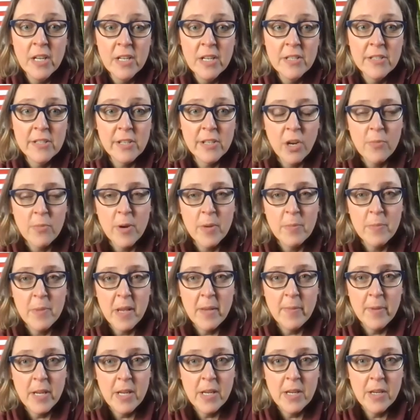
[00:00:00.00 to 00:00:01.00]
So, but
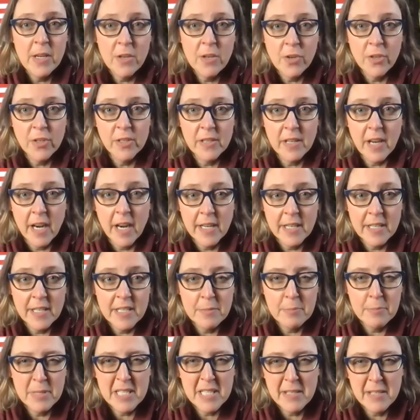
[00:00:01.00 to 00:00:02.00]
maybe you could kind of
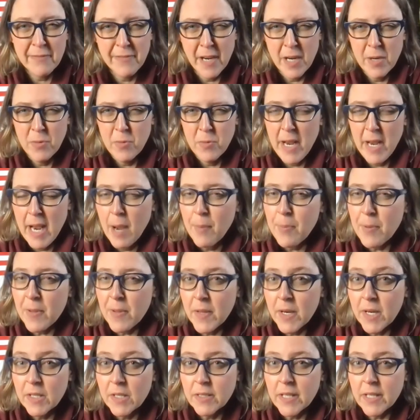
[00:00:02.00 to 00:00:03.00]
demystify what happened
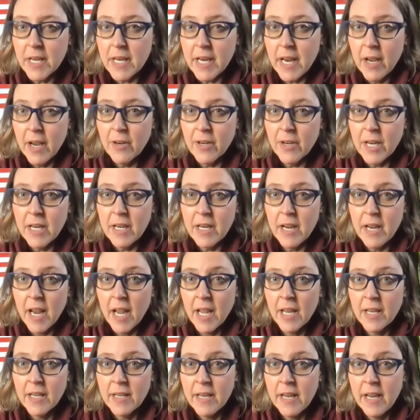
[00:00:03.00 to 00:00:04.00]
there in Lake County
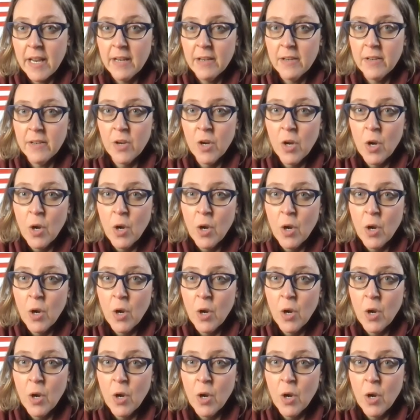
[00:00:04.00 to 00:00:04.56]
and